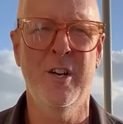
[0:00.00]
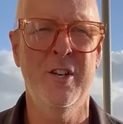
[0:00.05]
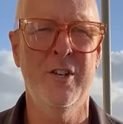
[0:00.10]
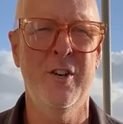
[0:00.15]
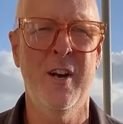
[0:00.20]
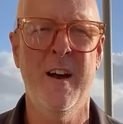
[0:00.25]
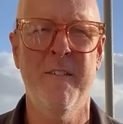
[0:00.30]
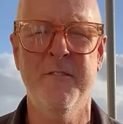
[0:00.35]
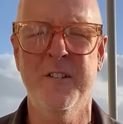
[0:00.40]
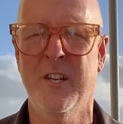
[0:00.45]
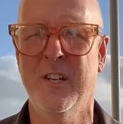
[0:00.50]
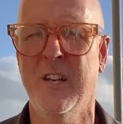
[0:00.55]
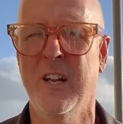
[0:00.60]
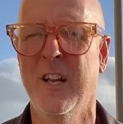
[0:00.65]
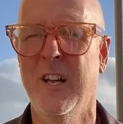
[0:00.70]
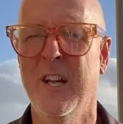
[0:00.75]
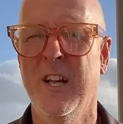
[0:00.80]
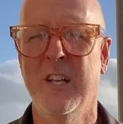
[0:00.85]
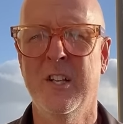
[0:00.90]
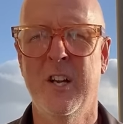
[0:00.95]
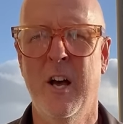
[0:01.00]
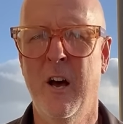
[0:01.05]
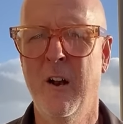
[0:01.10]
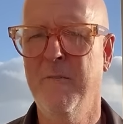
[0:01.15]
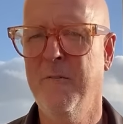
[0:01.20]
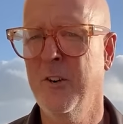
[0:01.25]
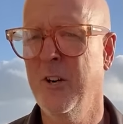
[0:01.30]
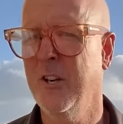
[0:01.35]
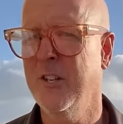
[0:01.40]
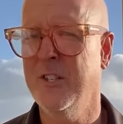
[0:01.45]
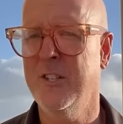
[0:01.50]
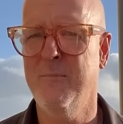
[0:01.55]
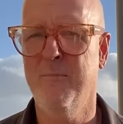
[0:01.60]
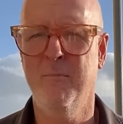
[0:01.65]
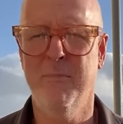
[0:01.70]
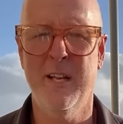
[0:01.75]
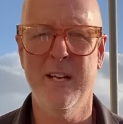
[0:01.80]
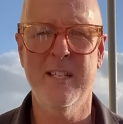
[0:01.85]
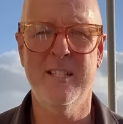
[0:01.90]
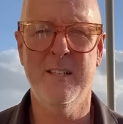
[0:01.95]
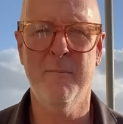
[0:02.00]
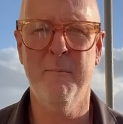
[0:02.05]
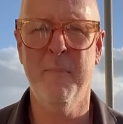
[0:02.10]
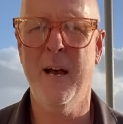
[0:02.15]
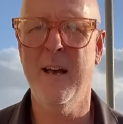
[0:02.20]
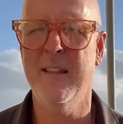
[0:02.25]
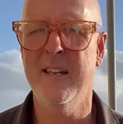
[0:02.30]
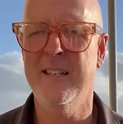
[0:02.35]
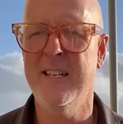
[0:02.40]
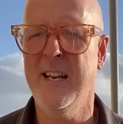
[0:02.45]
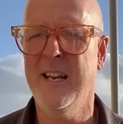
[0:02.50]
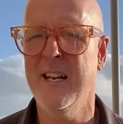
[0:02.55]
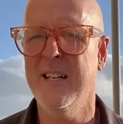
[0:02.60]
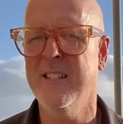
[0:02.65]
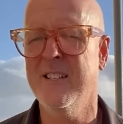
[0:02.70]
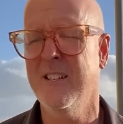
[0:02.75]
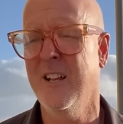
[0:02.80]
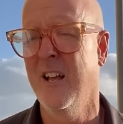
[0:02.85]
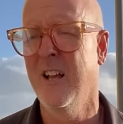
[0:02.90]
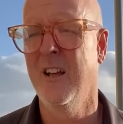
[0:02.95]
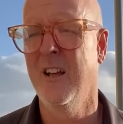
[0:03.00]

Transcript: do you have to hunt for a place to buy the tickets